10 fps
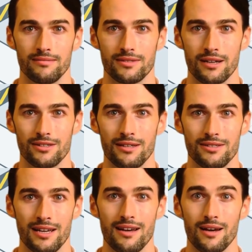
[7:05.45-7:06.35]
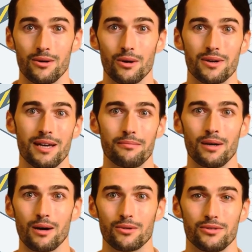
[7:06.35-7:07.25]
tech teams cannot locate
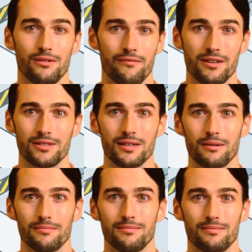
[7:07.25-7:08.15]
problems and fix them,